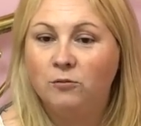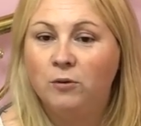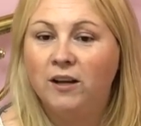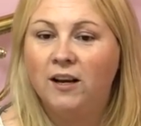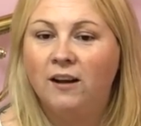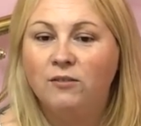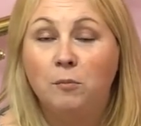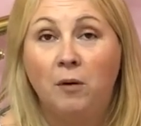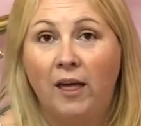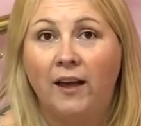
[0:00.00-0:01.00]
We're gonna have to
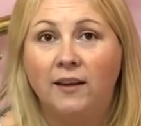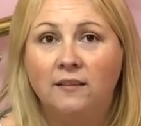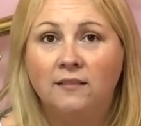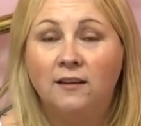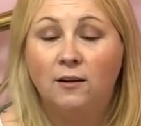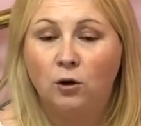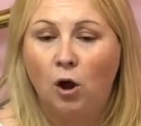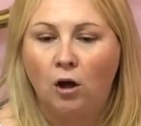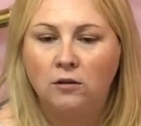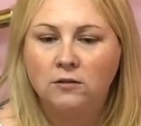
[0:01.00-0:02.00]
play a
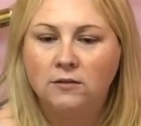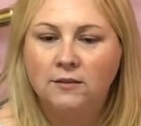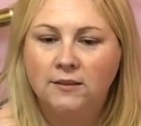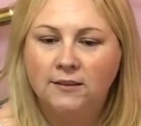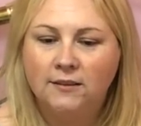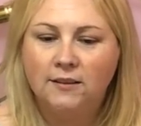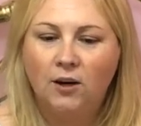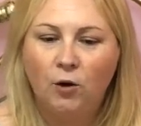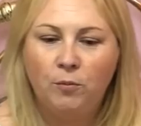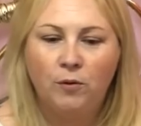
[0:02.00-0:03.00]
lot.
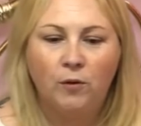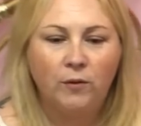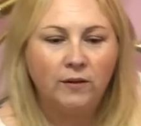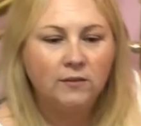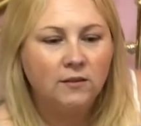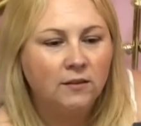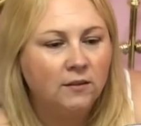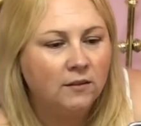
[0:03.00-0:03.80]
Hope you know this.